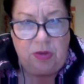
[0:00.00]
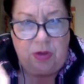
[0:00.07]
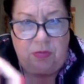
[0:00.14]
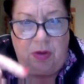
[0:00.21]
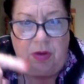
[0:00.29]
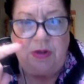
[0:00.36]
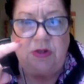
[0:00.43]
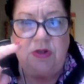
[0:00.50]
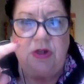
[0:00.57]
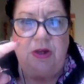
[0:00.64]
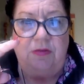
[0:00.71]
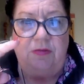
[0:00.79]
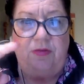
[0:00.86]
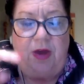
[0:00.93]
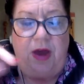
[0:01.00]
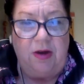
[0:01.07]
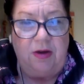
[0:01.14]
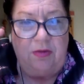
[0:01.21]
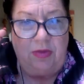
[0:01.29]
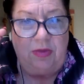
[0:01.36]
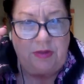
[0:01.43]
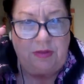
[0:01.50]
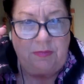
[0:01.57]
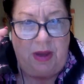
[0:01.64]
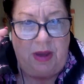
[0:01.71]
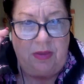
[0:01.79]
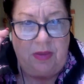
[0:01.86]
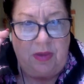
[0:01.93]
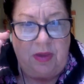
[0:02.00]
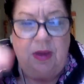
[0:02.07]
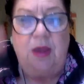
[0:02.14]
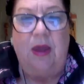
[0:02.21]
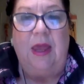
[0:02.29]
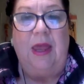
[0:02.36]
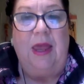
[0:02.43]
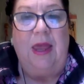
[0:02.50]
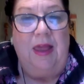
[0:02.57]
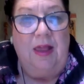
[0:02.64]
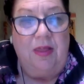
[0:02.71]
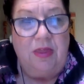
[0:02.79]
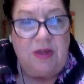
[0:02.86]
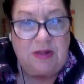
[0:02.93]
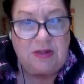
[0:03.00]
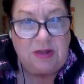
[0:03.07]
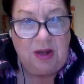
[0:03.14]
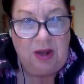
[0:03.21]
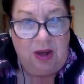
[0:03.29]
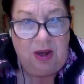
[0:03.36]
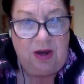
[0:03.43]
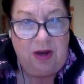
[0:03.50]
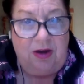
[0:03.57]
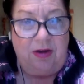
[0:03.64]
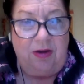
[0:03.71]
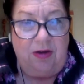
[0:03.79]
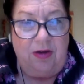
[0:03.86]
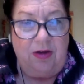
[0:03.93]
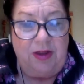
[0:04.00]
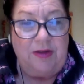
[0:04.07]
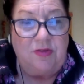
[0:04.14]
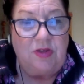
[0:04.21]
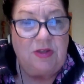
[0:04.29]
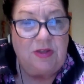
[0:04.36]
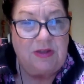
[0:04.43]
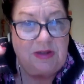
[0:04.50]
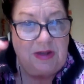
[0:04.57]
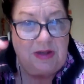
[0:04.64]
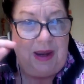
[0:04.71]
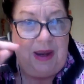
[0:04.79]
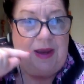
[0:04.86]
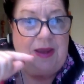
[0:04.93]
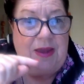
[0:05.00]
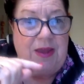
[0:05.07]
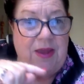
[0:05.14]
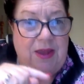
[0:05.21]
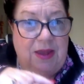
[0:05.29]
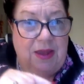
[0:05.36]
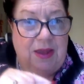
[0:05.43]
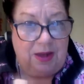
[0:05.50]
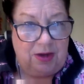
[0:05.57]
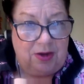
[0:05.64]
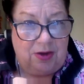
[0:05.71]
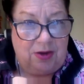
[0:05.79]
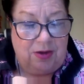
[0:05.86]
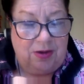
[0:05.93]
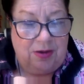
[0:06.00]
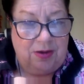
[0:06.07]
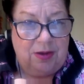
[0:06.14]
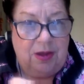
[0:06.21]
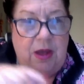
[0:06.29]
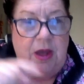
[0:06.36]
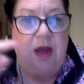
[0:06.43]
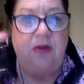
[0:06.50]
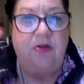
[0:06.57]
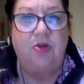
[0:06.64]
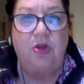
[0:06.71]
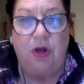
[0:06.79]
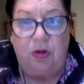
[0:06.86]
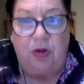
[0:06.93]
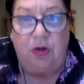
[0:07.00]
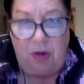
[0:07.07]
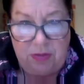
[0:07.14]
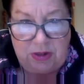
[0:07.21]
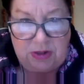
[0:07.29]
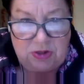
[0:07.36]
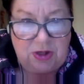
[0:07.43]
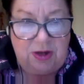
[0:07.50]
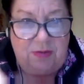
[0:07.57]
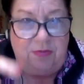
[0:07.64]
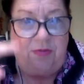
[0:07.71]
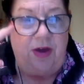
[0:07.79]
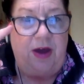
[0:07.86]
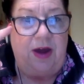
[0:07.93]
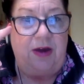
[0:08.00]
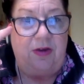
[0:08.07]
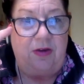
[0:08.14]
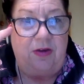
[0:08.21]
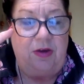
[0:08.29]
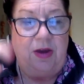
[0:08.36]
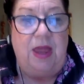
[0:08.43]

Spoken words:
growing chi of fire this month, this year is the snake year, it's the growing chi of fire,